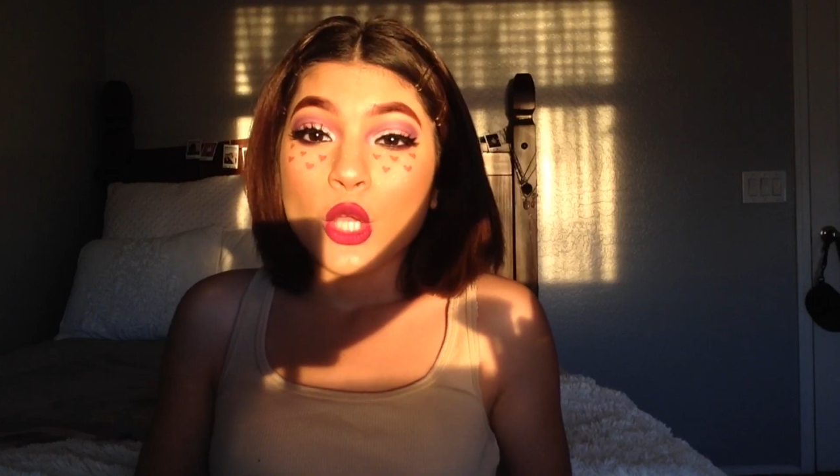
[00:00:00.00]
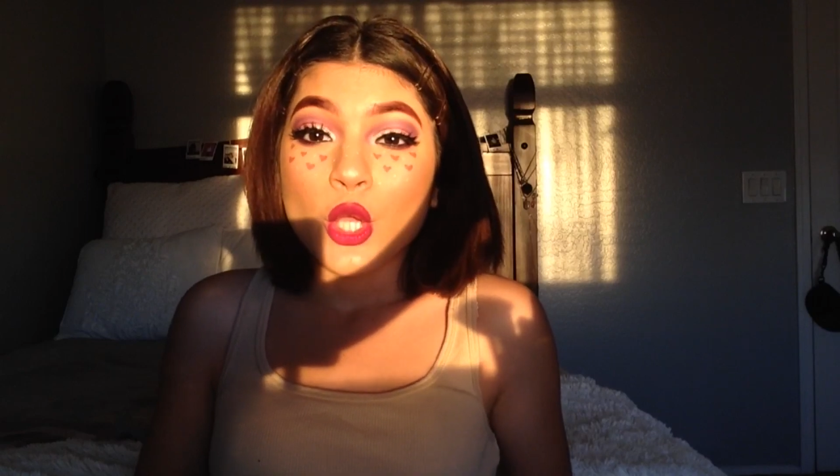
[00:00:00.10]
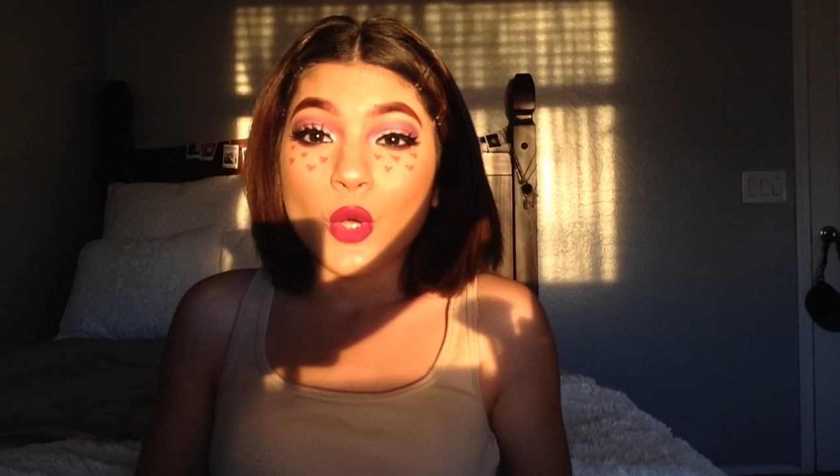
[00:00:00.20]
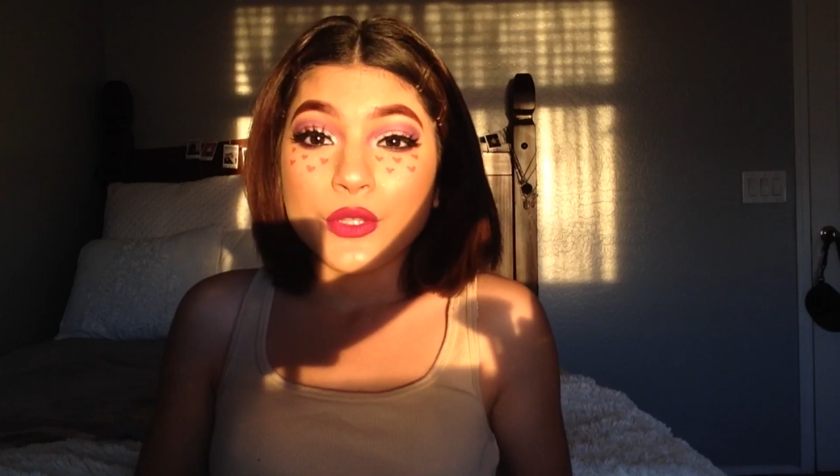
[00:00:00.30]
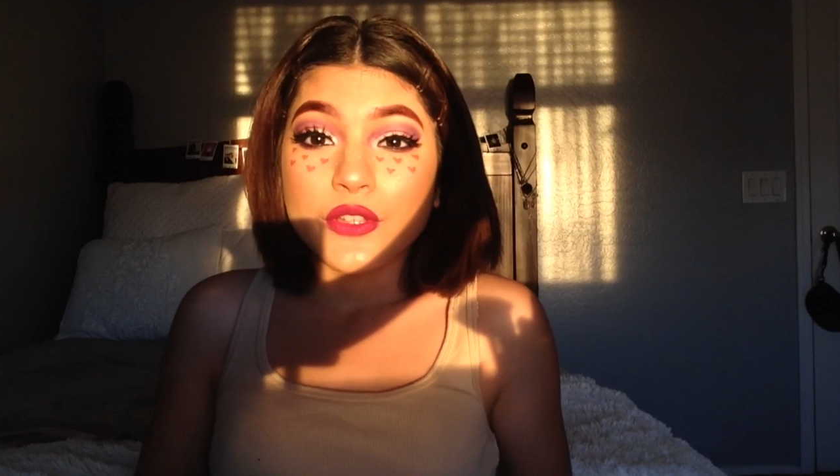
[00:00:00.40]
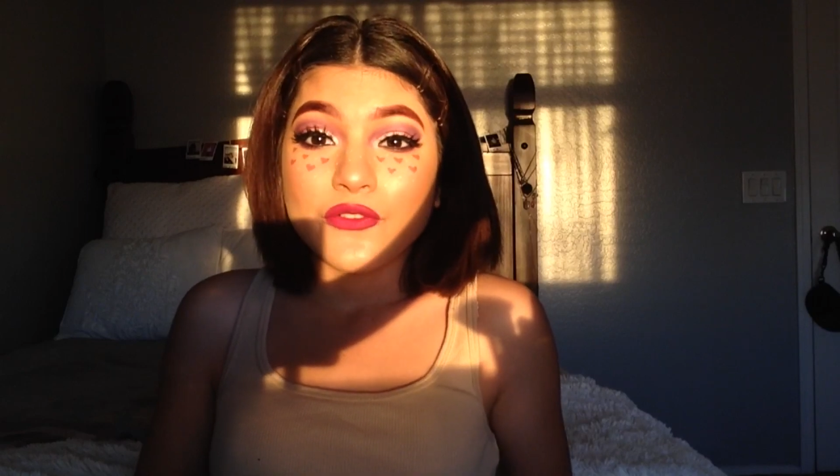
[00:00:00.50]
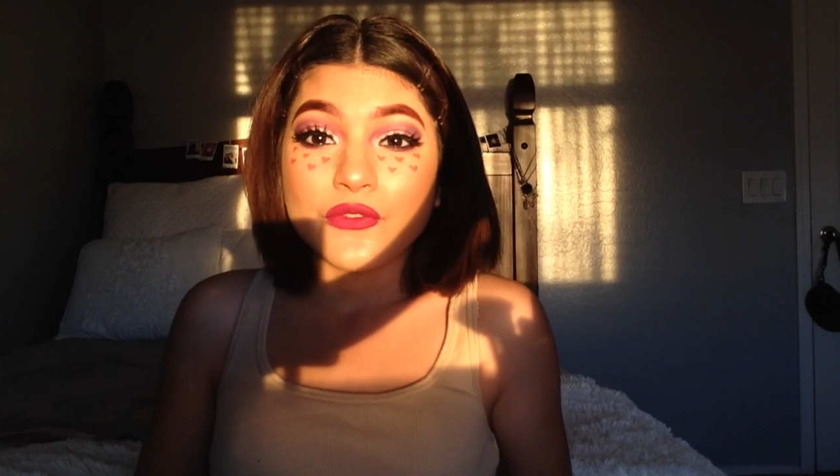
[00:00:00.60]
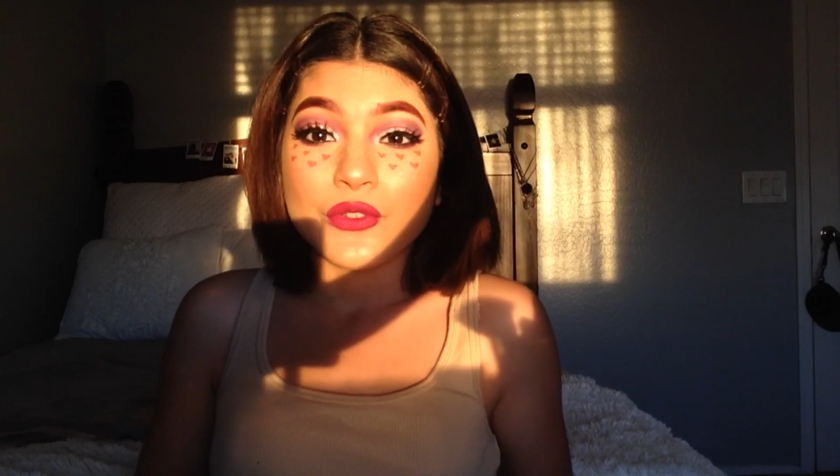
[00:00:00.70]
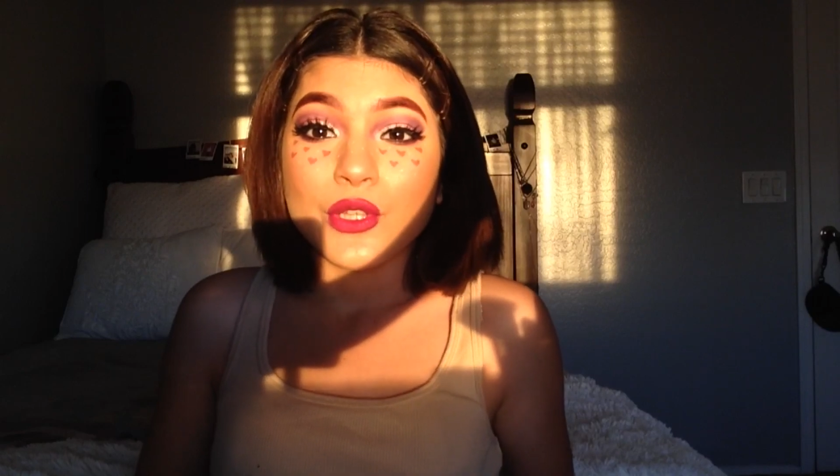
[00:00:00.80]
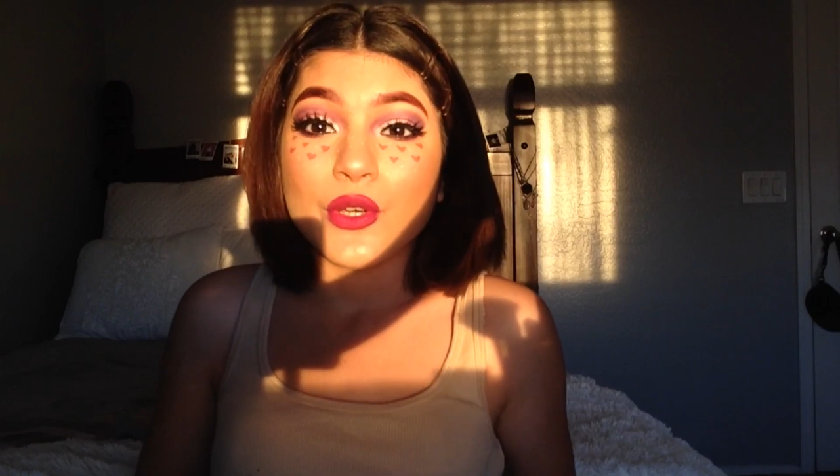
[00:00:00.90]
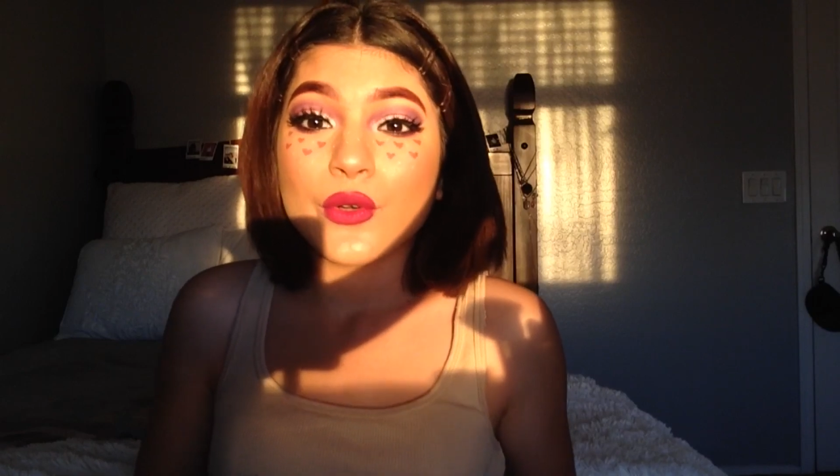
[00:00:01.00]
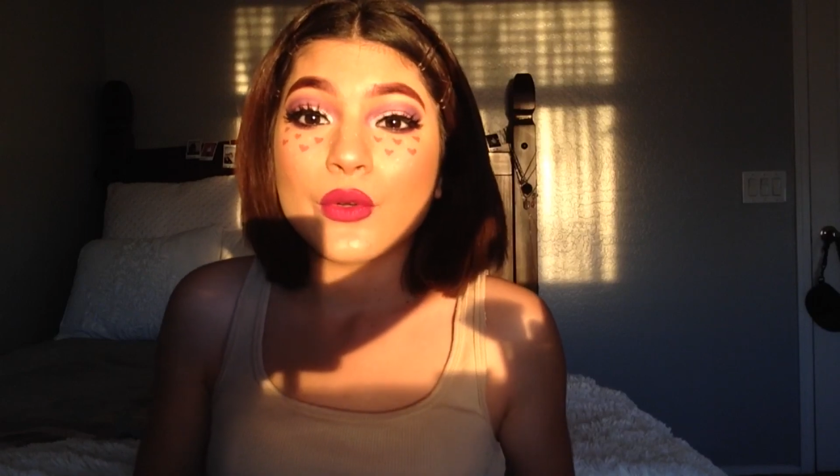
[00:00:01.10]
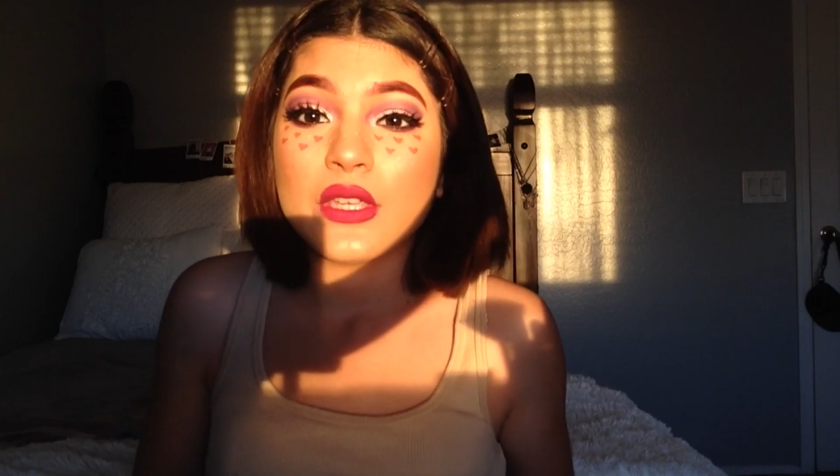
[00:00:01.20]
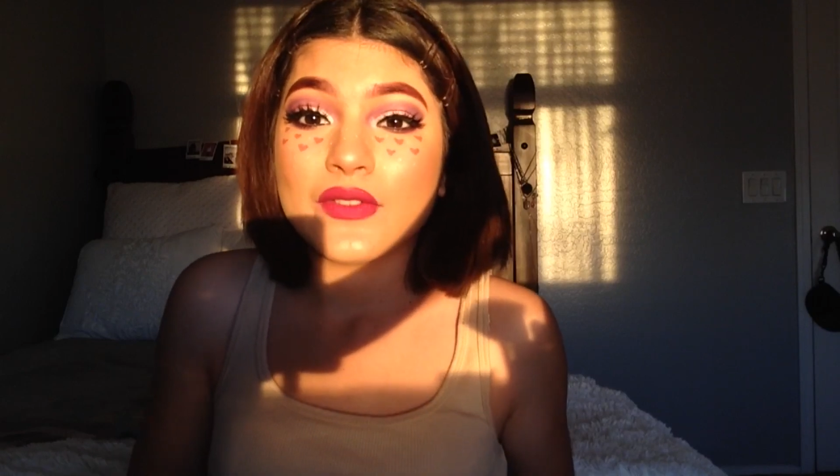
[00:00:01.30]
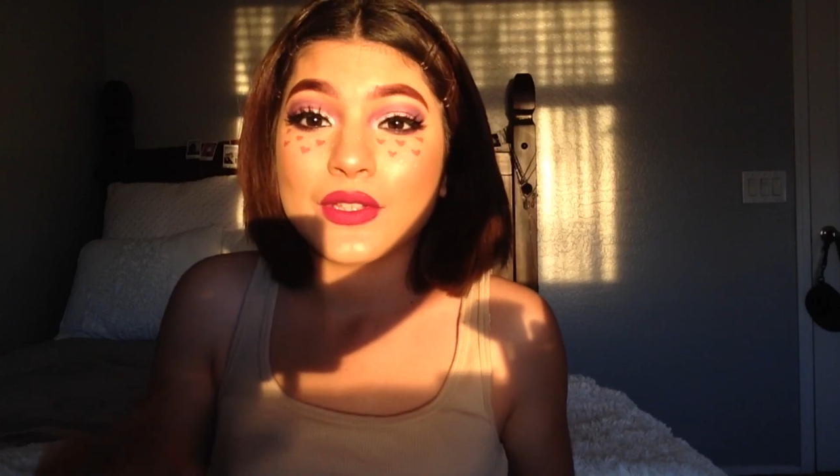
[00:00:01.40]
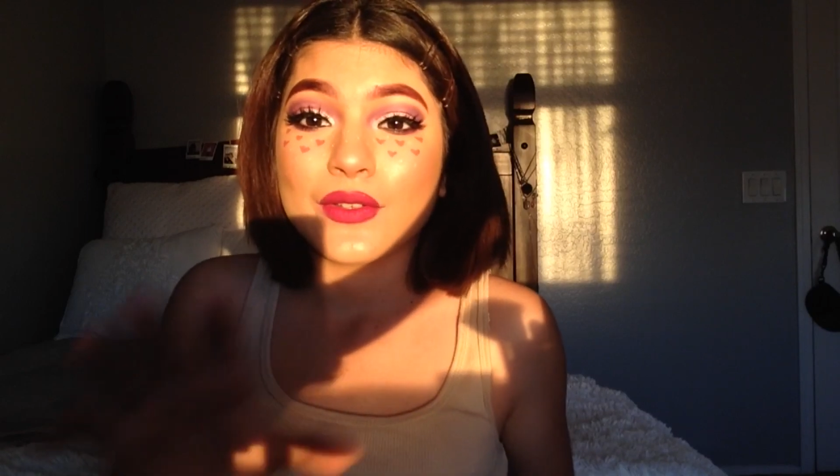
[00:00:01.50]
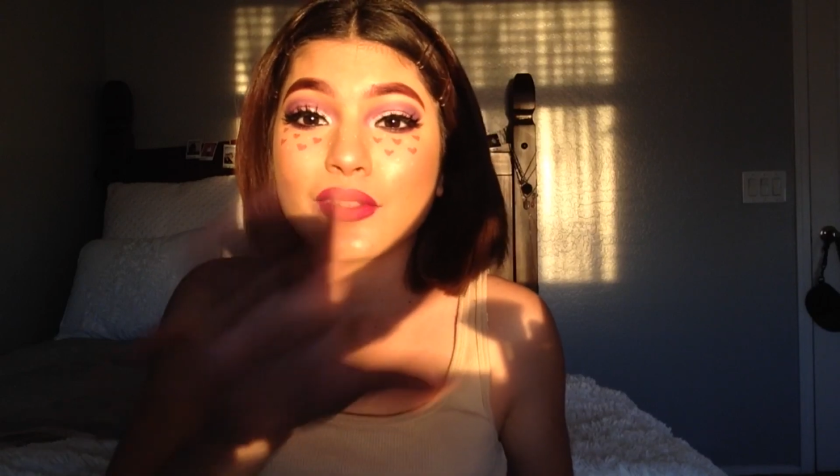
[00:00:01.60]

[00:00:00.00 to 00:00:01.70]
go with the flow even though